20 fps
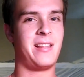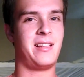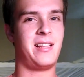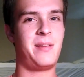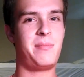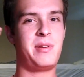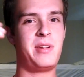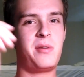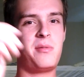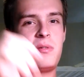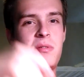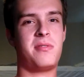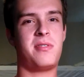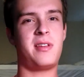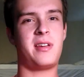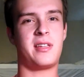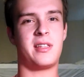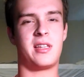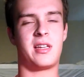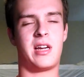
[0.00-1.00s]
Let me know what you
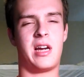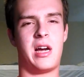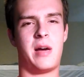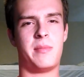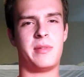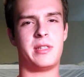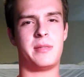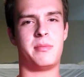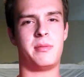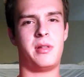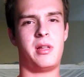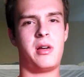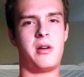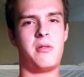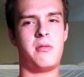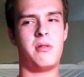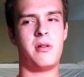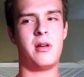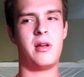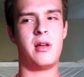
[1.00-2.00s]
think in the comments
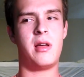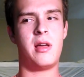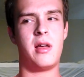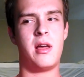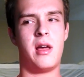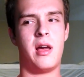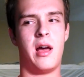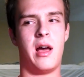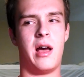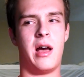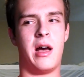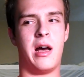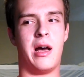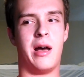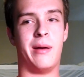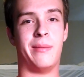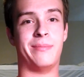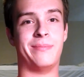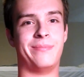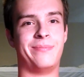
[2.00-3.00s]
below.
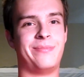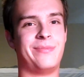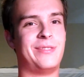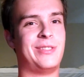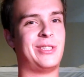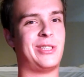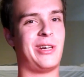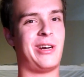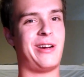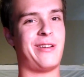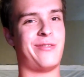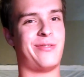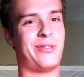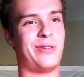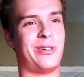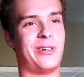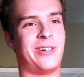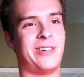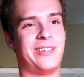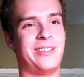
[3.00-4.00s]
Sorry
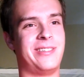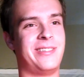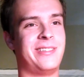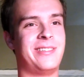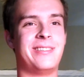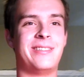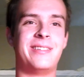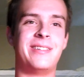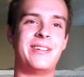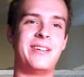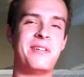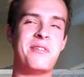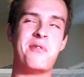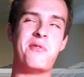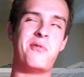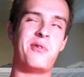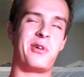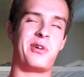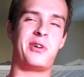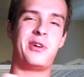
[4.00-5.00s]
for
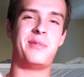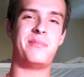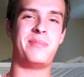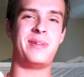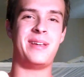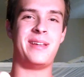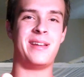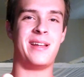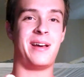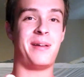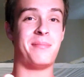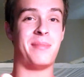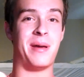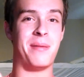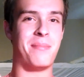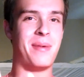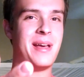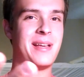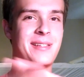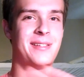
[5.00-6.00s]
what could be not
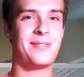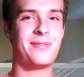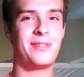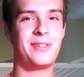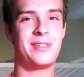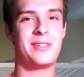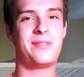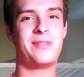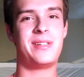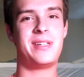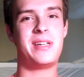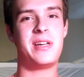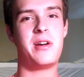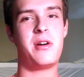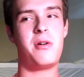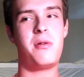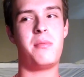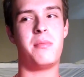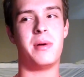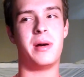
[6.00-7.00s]
my best first
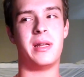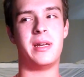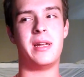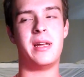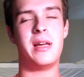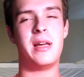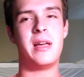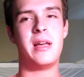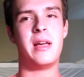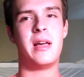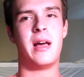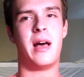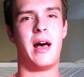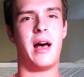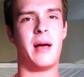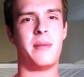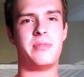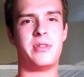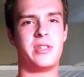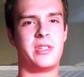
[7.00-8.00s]
video, but
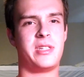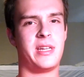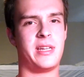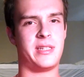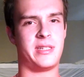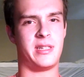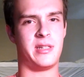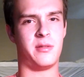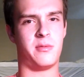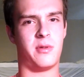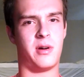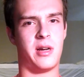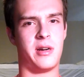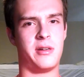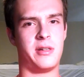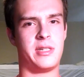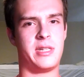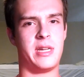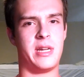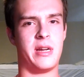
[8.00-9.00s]
I'm just testing the
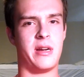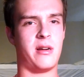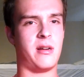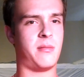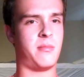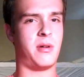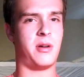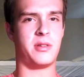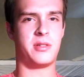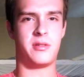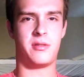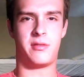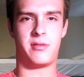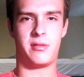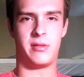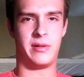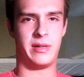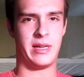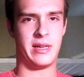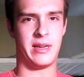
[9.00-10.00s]
waters here. I'm also
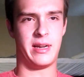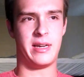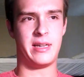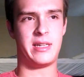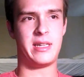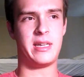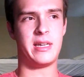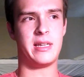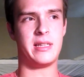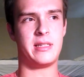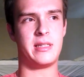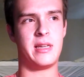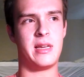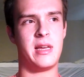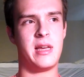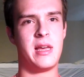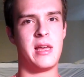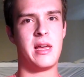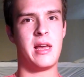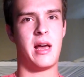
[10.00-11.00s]
throwing out ideas.
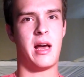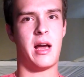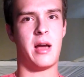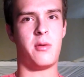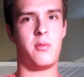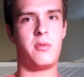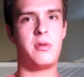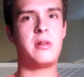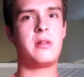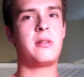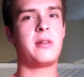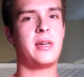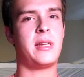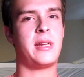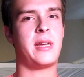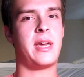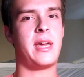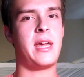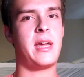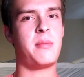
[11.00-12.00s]
I will get
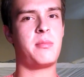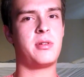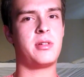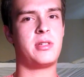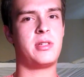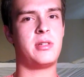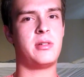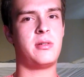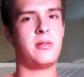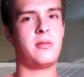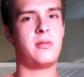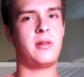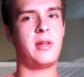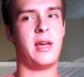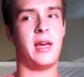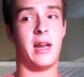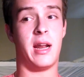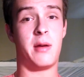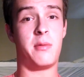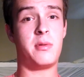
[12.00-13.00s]
a camera soon,
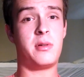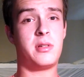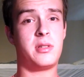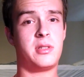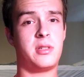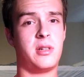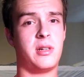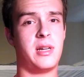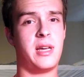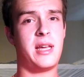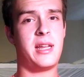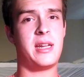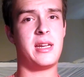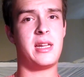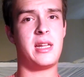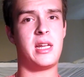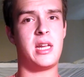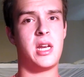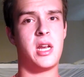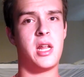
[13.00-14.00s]
and I will start
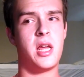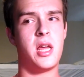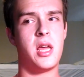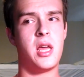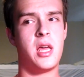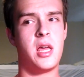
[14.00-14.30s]
editing,